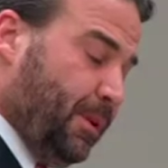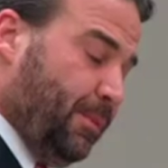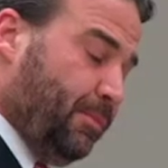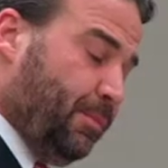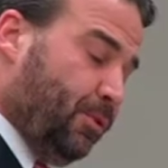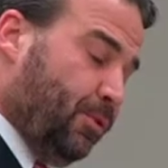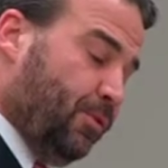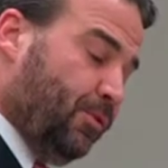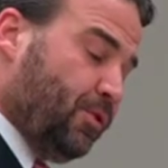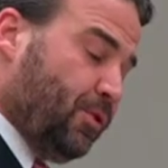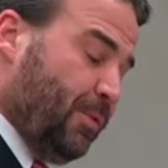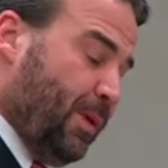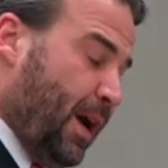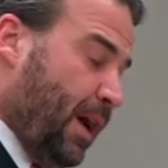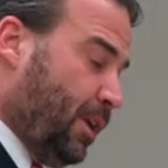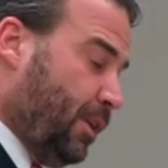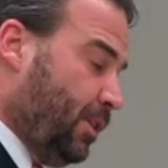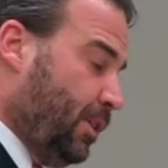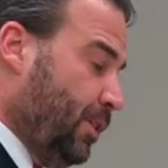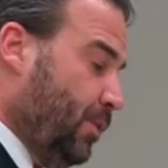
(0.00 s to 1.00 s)
improve
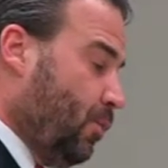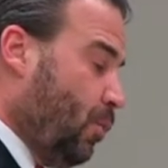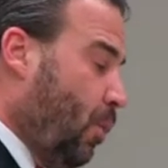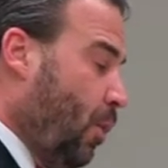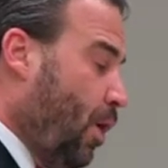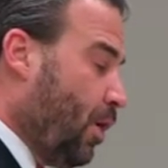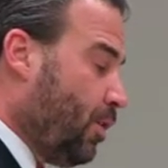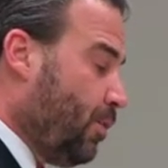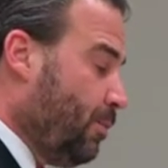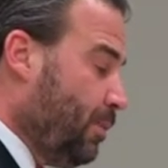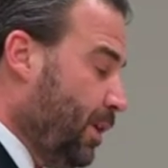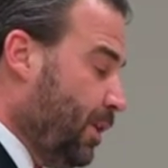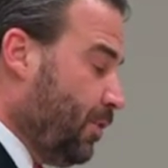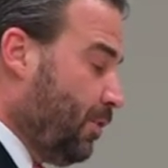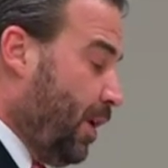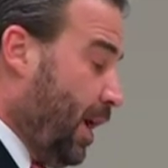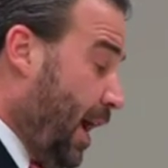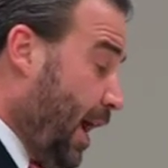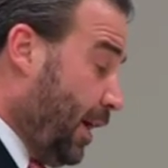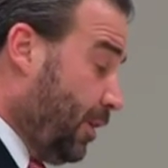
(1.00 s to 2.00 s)
dramatically water
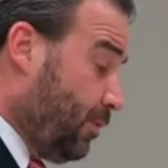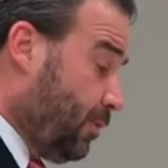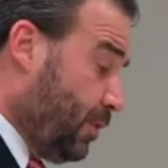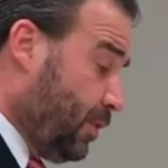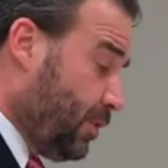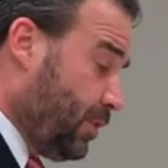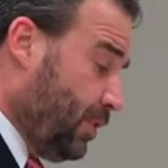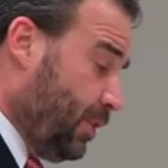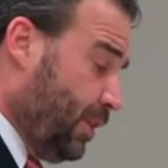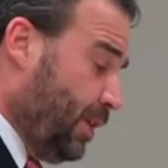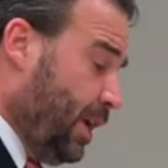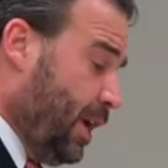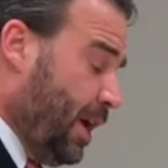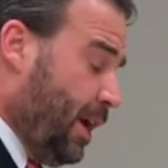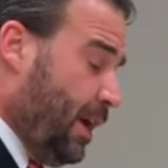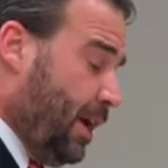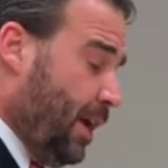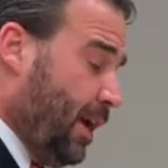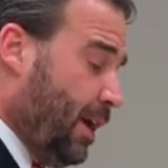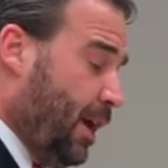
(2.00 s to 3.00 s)
meter accuracy,
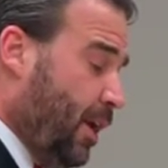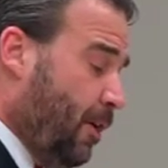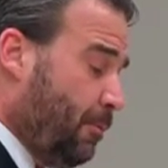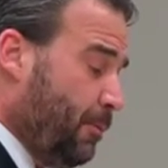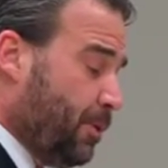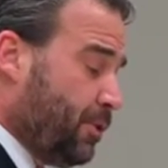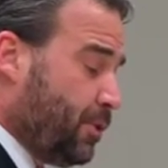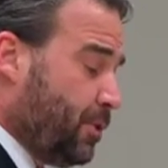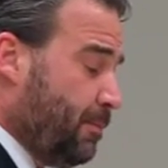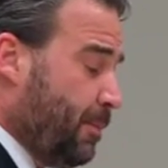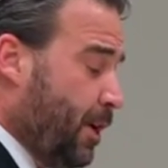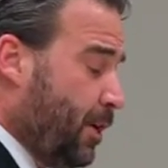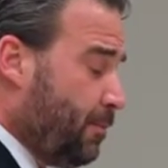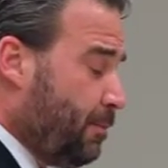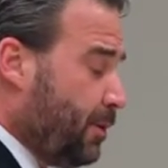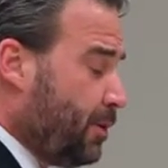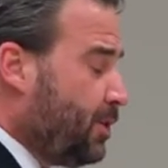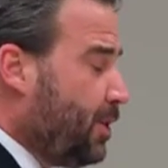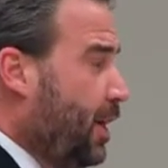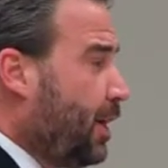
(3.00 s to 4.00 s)
and help us to
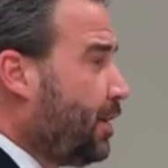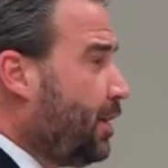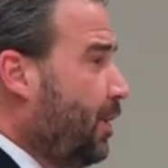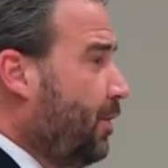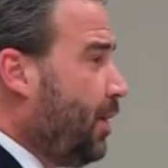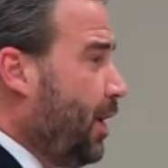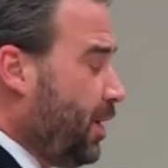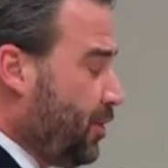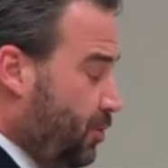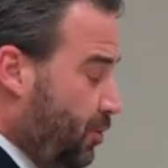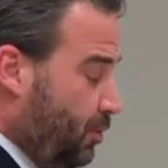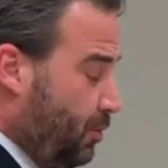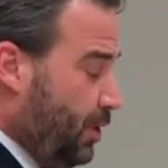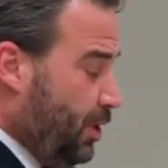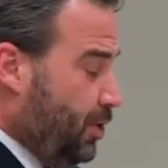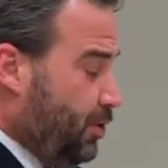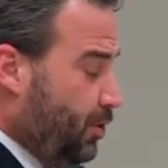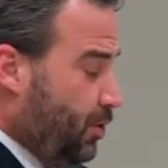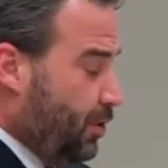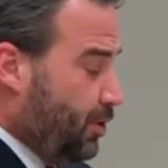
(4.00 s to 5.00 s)
better protect our natural
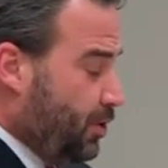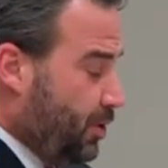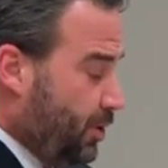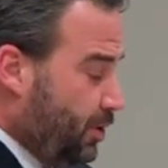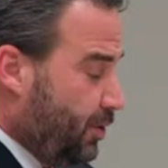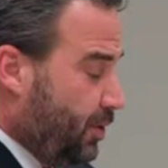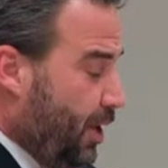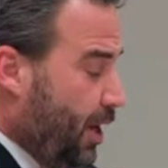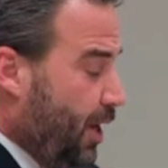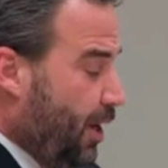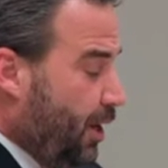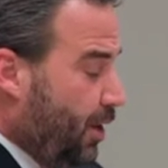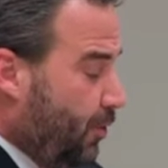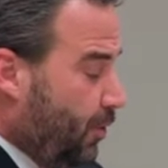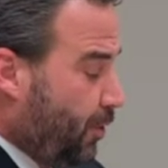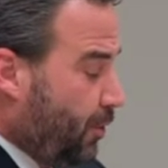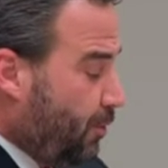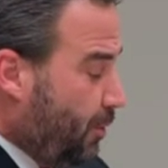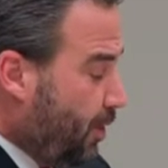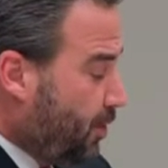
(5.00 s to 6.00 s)
resources
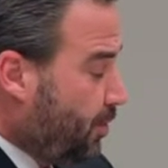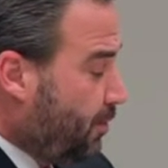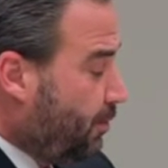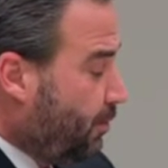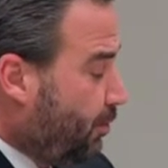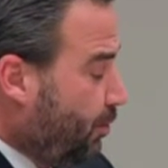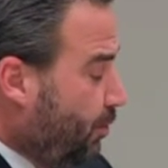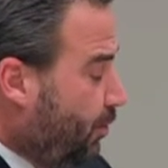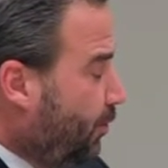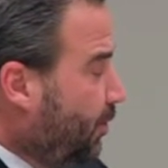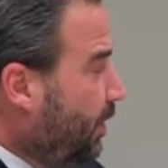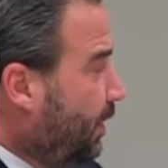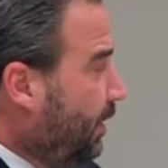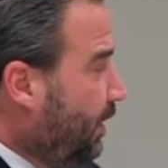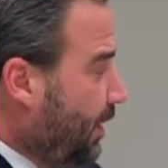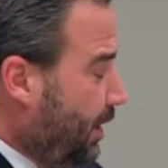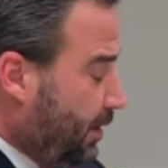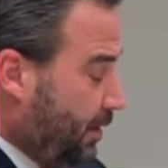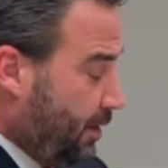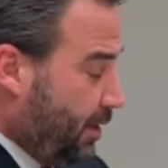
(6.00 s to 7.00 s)
with much improved
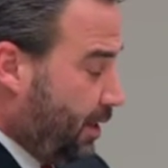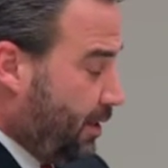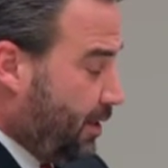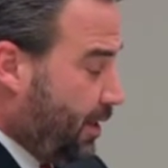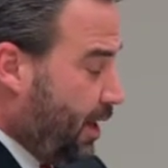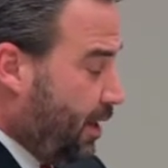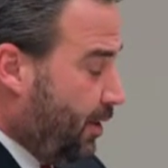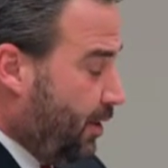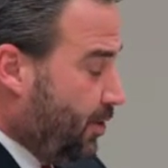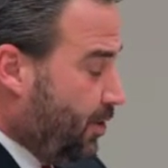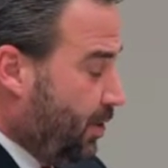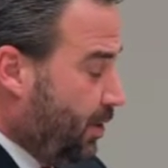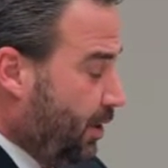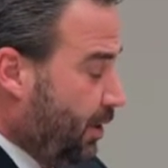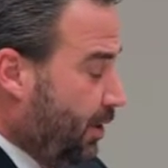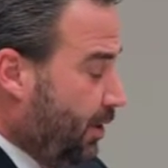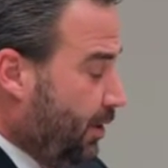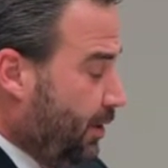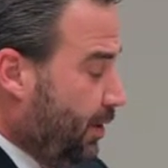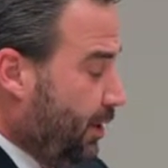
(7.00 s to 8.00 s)
leak
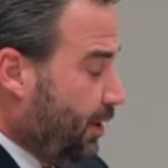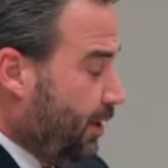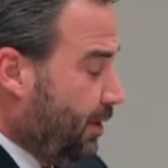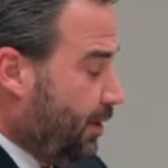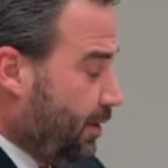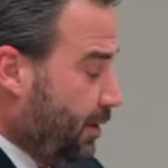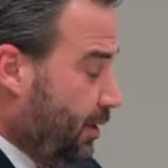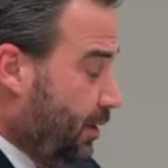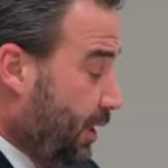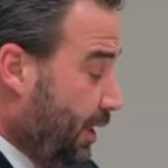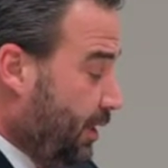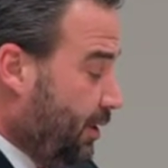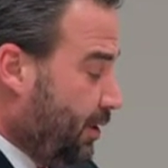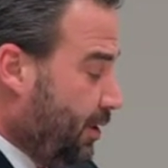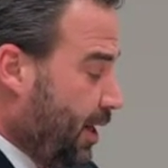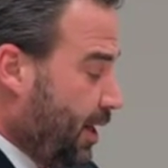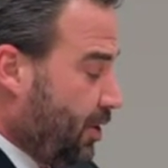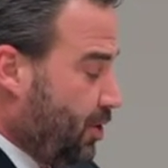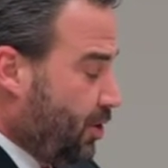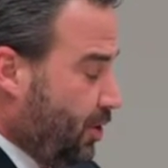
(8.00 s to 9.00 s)
detection
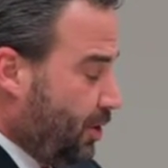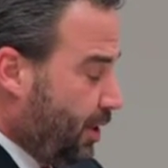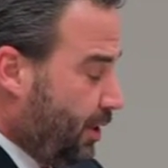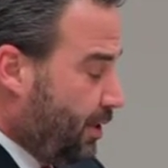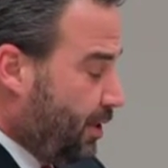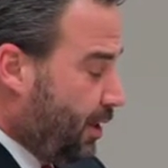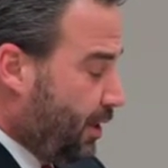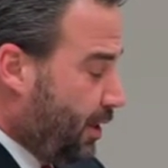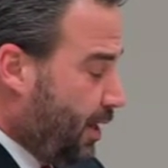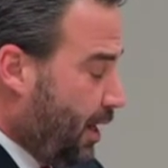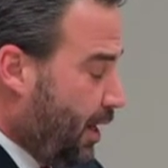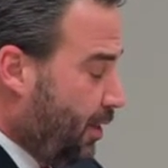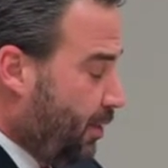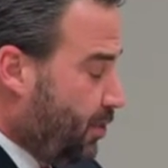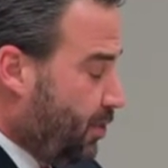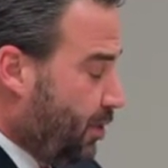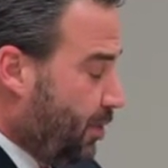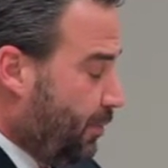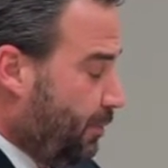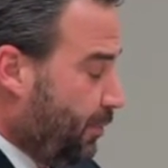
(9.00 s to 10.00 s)

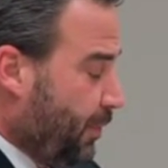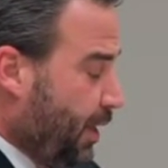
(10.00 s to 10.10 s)
technology.